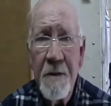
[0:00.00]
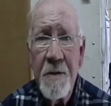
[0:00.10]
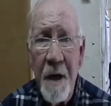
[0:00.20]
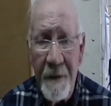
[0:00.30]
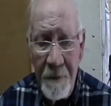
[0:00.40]

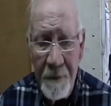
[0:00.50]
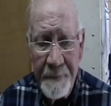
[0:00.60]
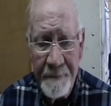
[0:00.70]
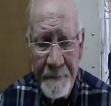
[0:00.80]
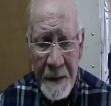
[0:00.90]
is novel
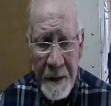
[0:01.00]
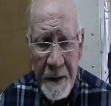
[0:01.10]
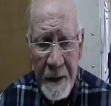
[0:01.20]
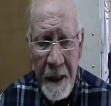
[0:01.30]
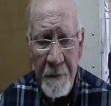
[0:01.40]

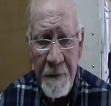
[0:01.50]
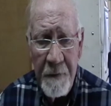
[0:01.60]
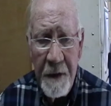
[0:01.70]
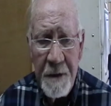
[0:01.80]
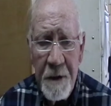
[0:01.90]
and
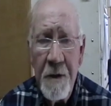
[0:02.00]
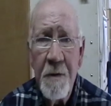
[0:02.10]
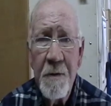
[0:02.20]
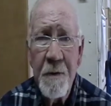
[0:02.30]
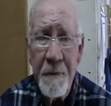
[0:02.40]
reflects the
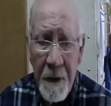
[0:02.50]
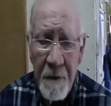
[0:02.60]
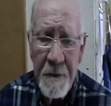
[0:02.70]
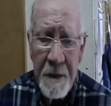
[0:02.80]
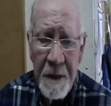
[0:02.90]
use of
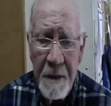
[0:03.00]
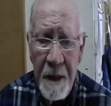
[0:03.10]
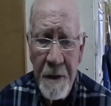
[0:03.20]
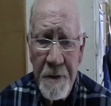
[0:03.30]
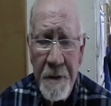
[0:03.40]
current
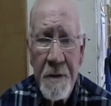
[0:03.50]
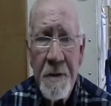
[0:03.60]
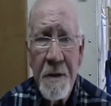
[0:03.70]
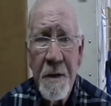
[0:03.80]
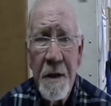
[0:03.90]

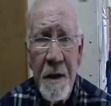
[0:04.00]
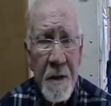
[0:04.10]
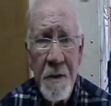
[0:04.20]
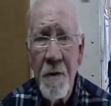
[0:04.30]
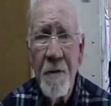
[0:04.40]
technologies in
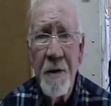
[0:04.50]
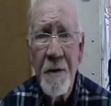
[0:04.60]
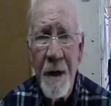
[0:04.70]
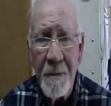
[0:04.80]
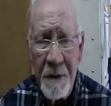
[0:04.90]
a totally
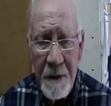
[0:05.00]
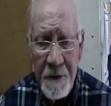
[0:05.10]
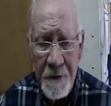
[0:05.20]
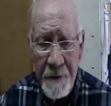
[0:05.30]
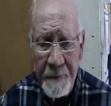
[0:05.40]
new application.